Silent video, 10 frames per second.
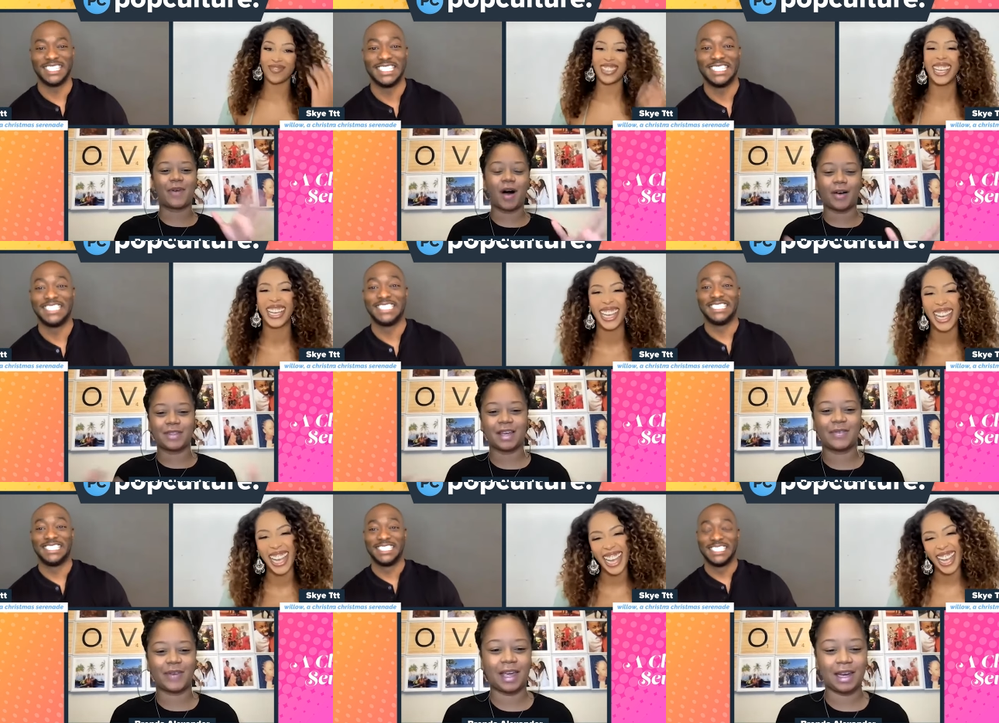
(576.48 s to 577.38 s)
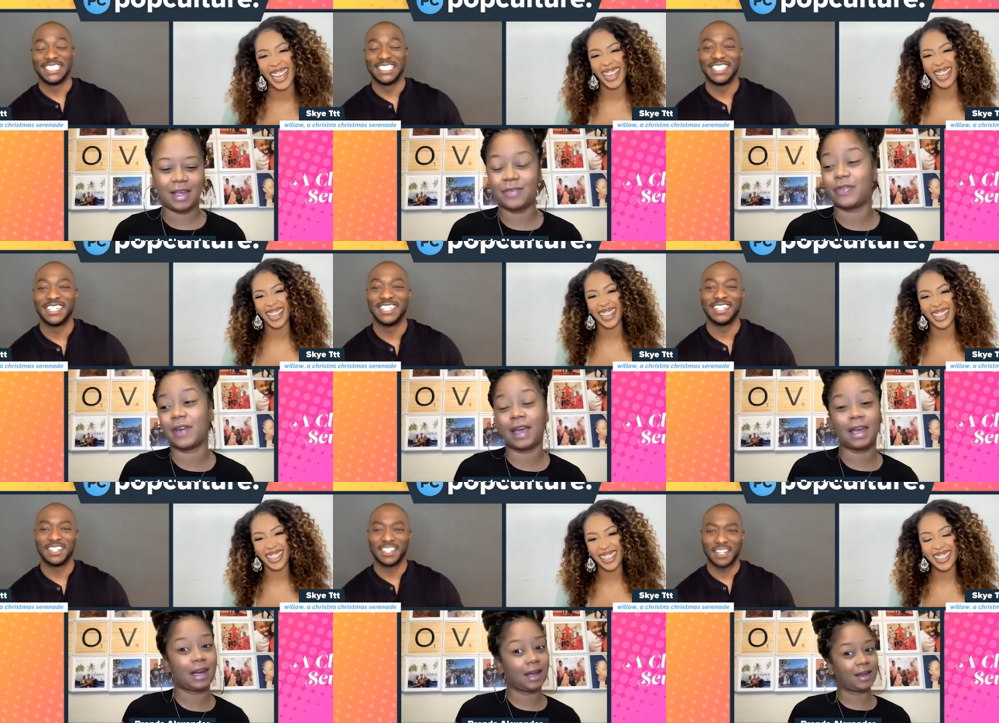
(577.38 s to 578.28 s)
Speaker 1: involved, if if
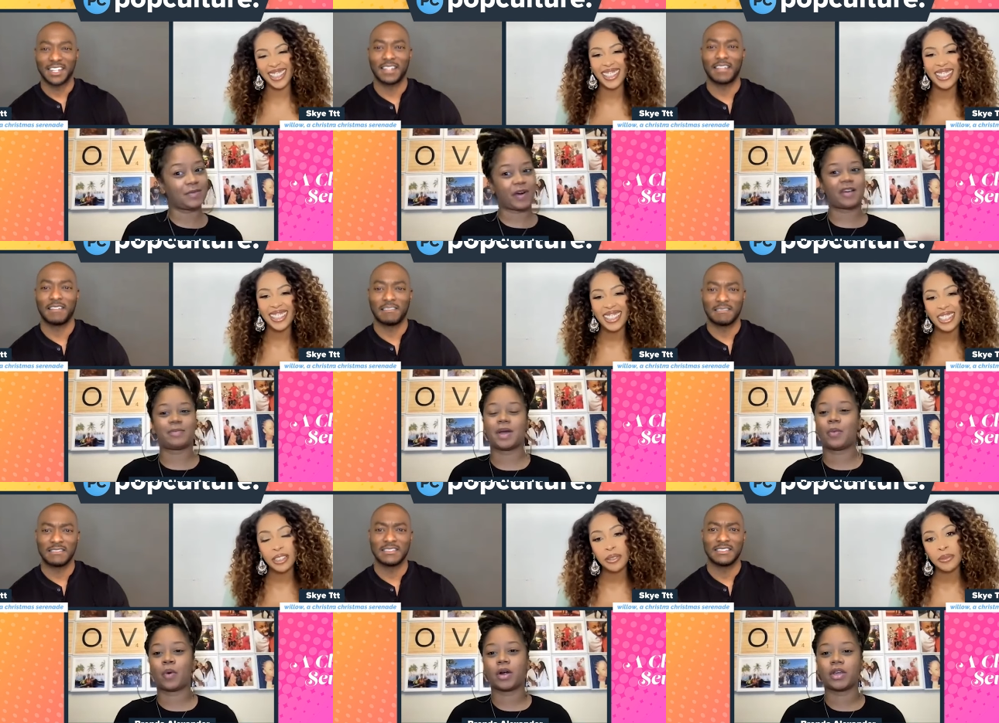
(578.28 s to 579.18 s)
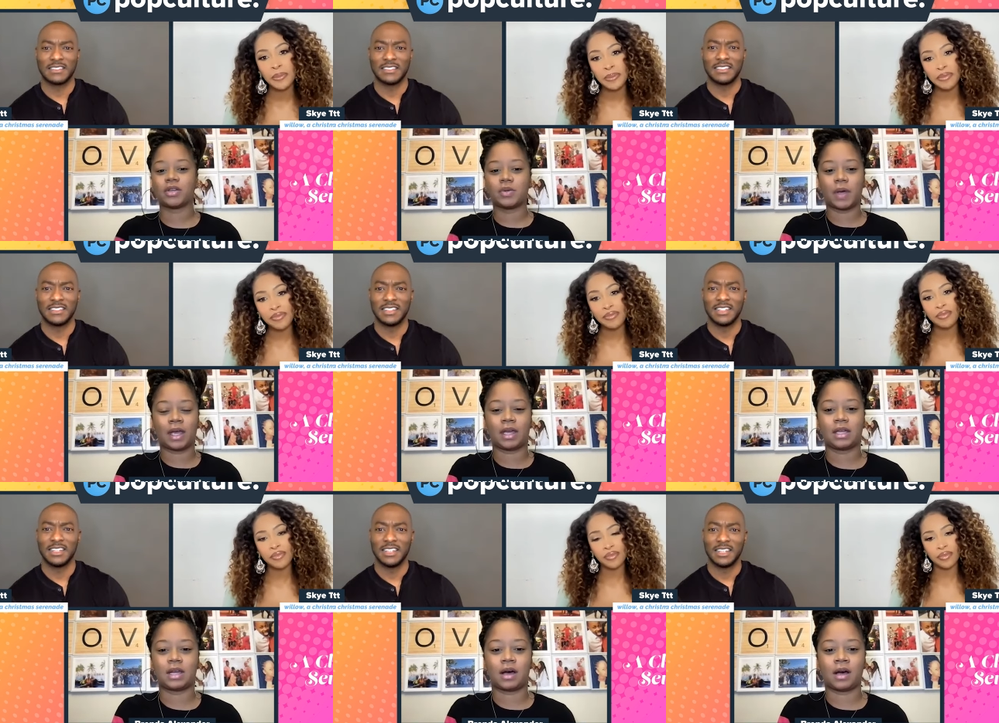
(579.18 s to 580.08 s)
any involvement, were you
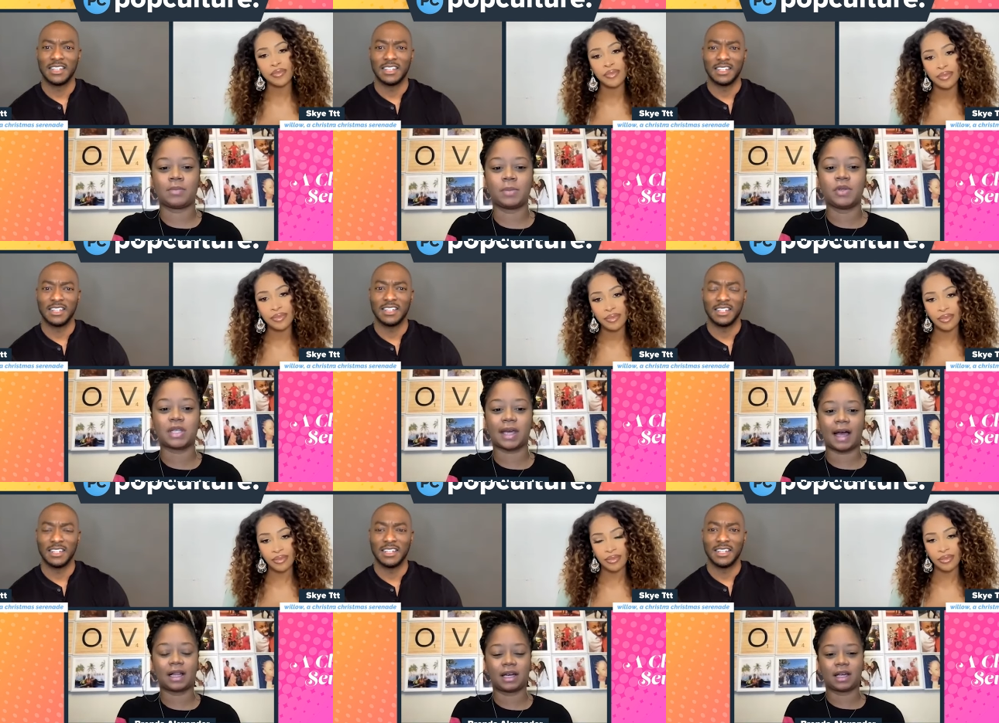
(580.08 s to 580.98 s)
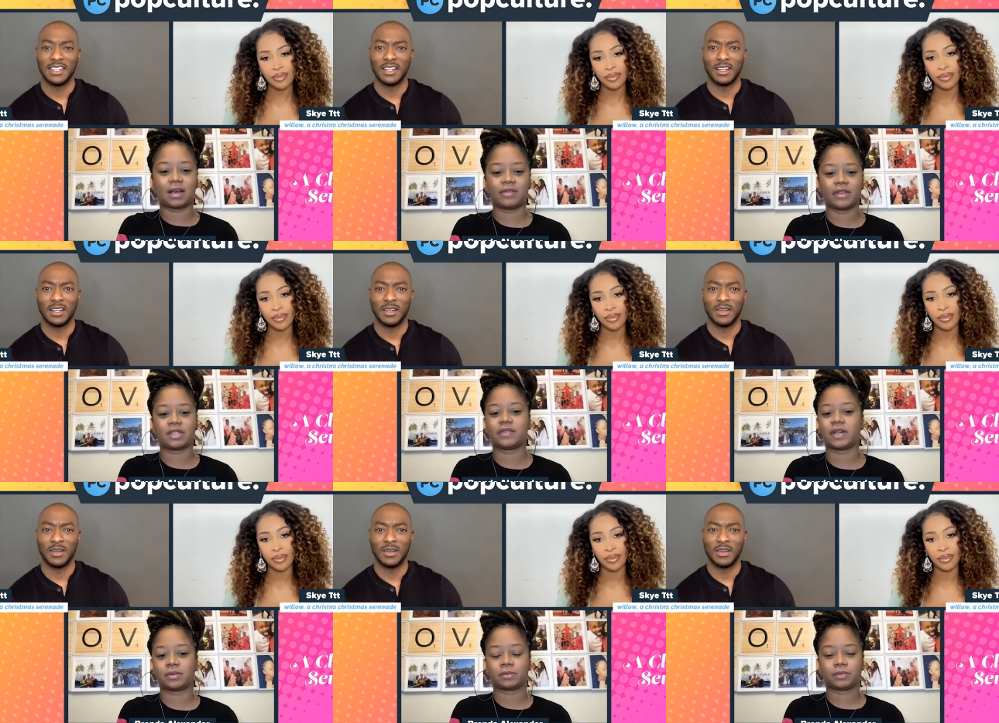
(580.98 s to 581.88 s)
in um, the musicality of this
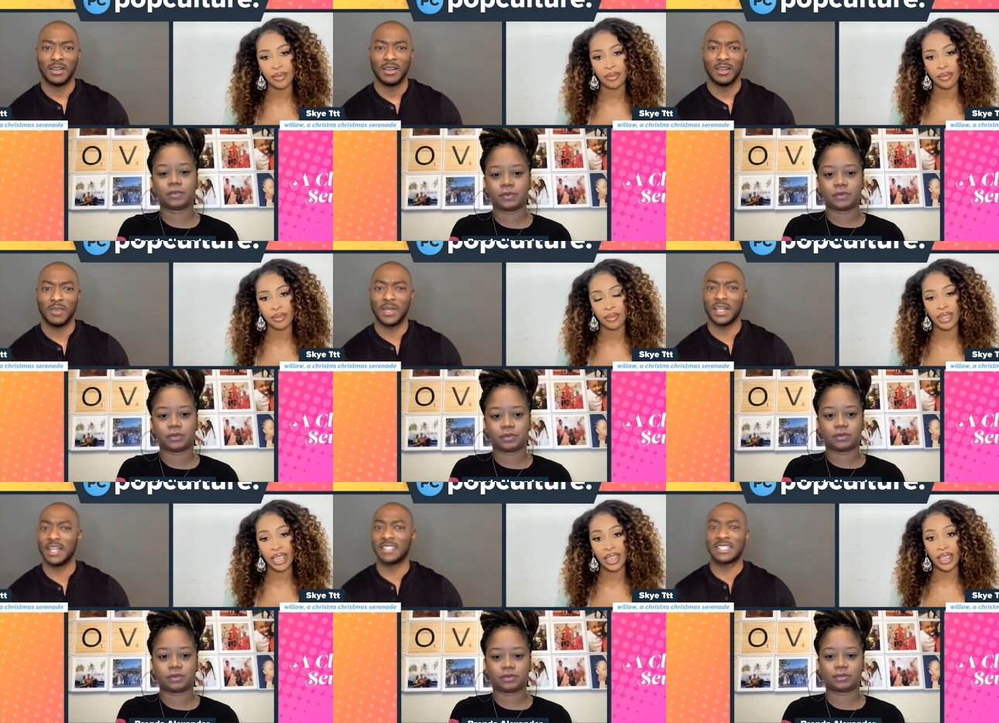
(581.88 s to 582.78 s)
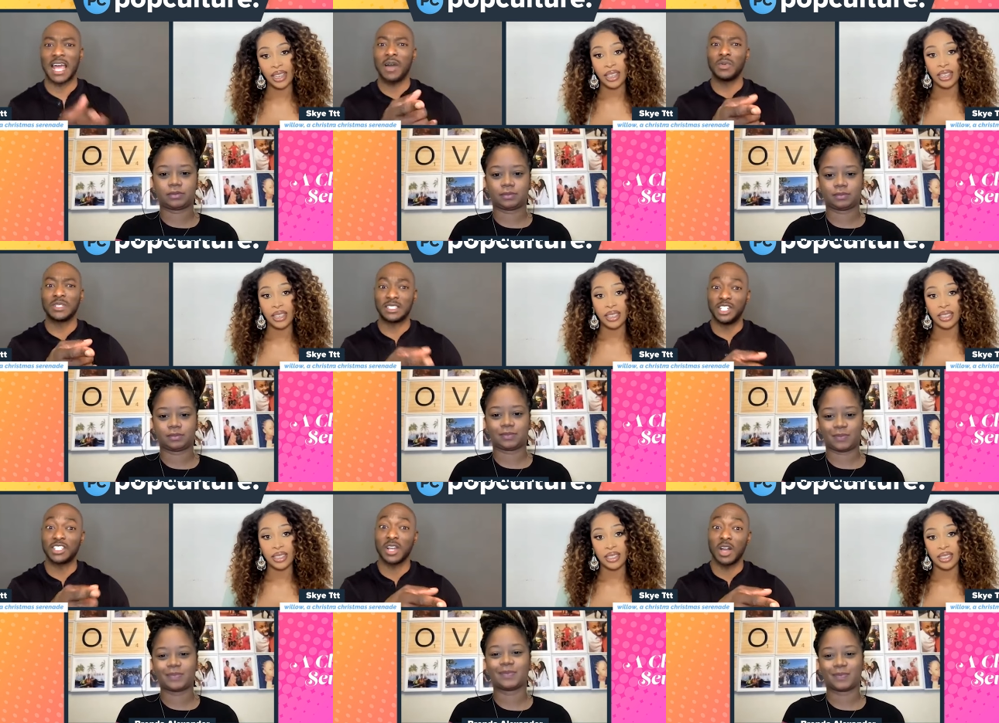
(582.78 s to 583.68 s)
film?
Speaker 2: Oh my gosh, Skye was
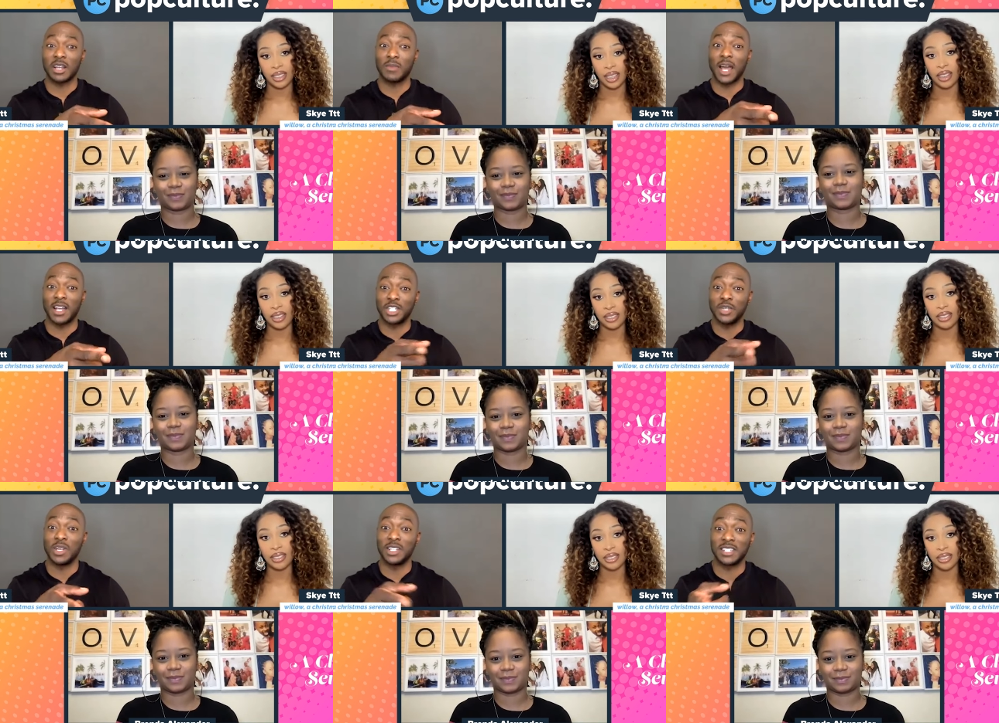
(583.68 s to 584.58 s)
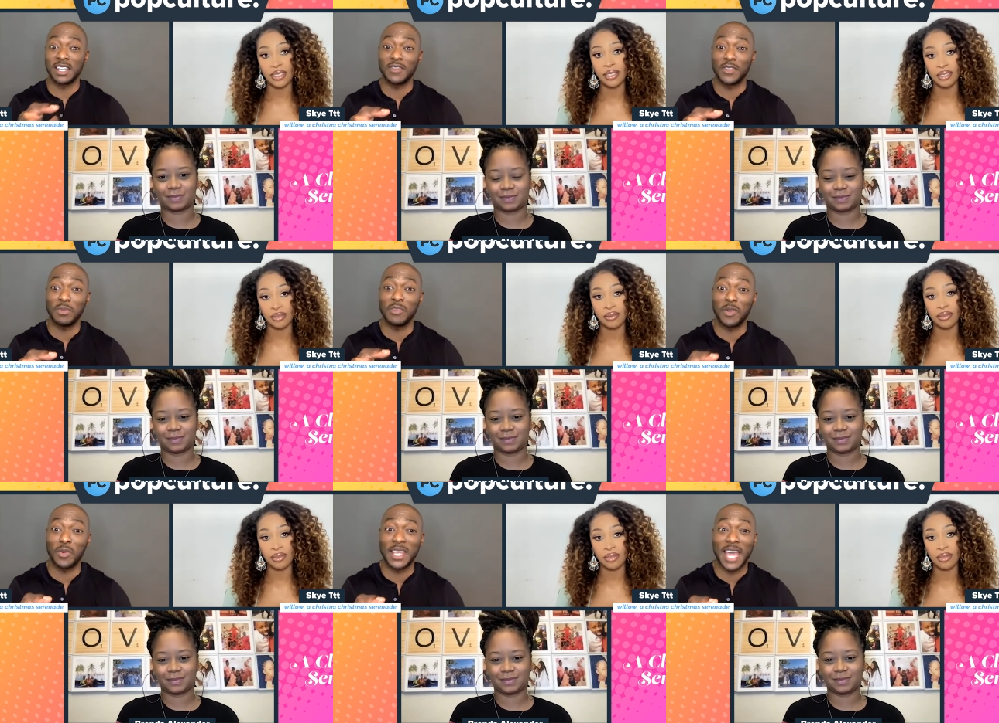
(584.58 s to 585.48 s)
just talking about how she wanted to sing for you
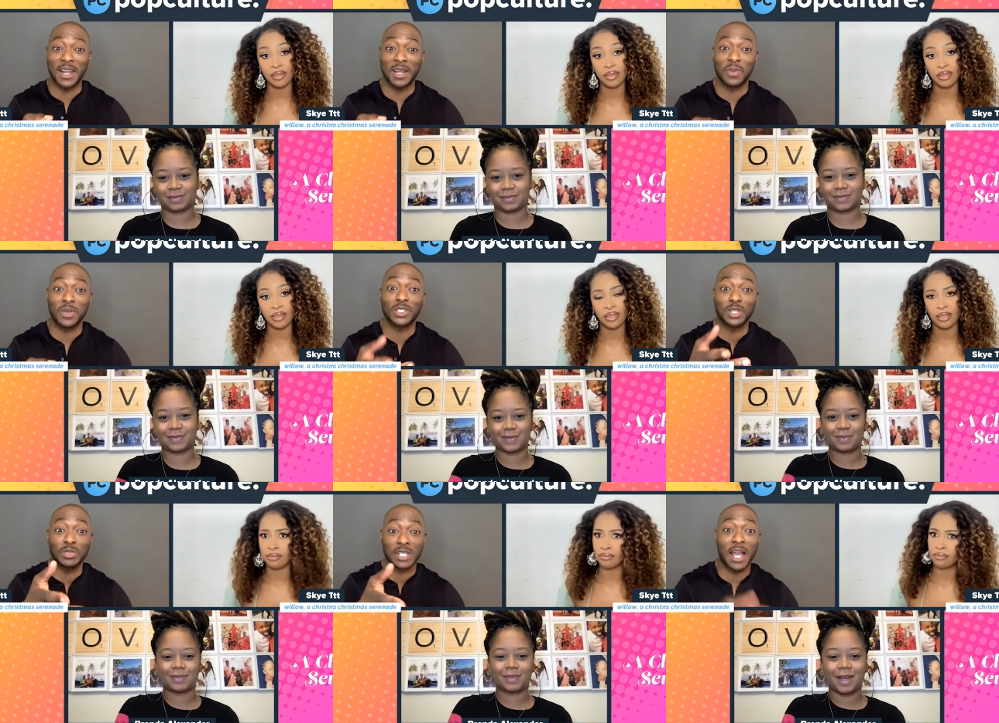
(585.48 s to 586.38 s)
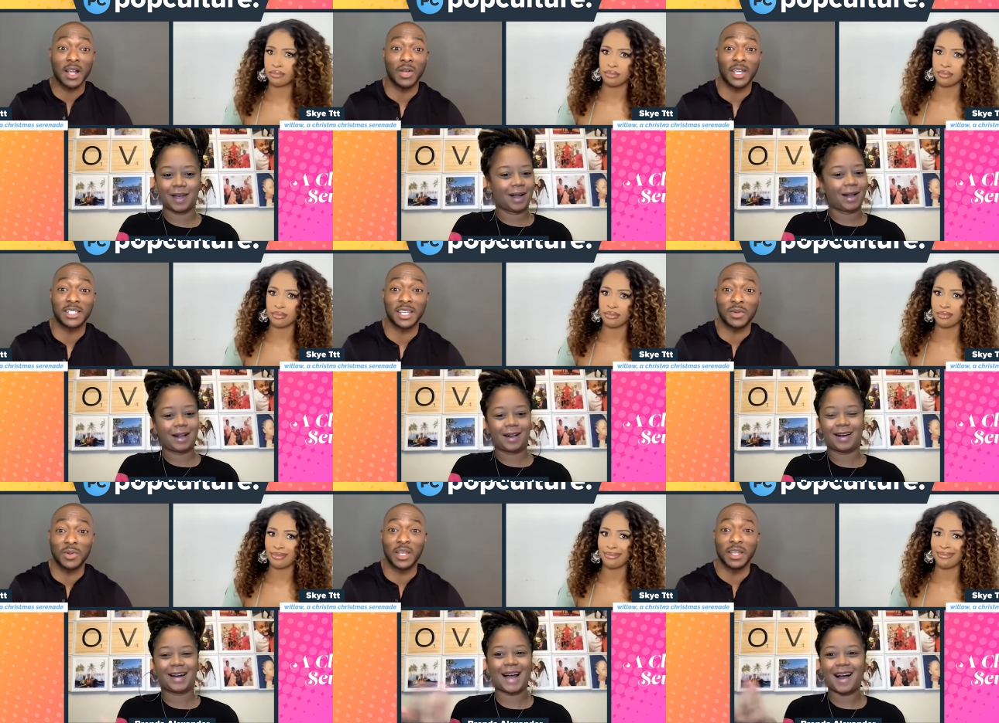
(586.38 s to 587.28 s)
before we got up here. So Skye, go ahead,
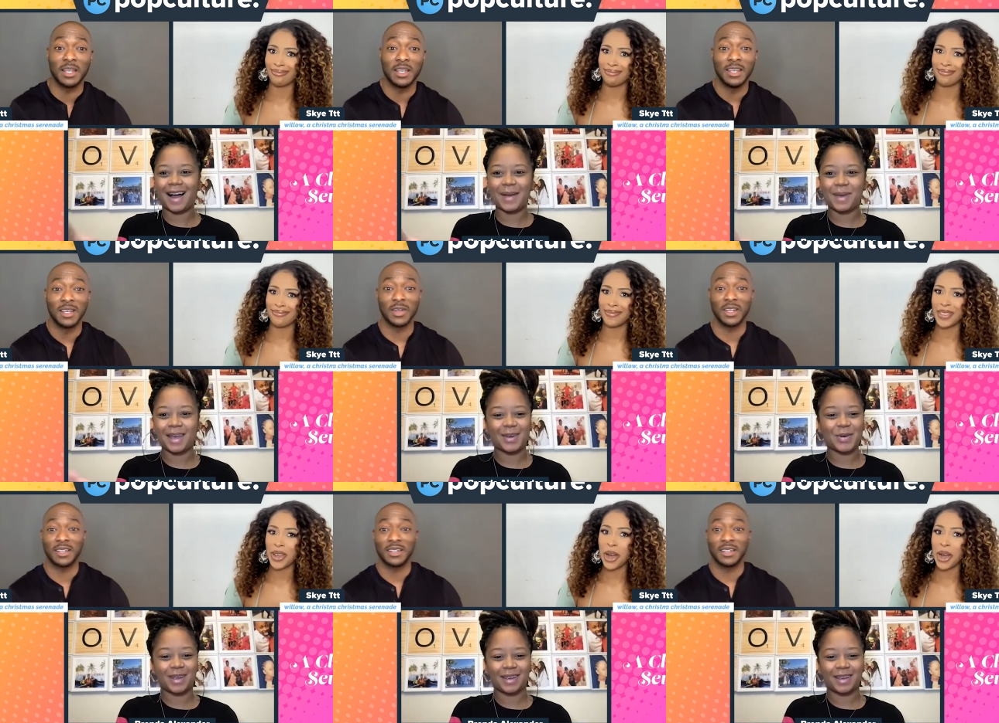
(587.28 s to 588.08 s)
take it away.
Speaker 1: I mean, you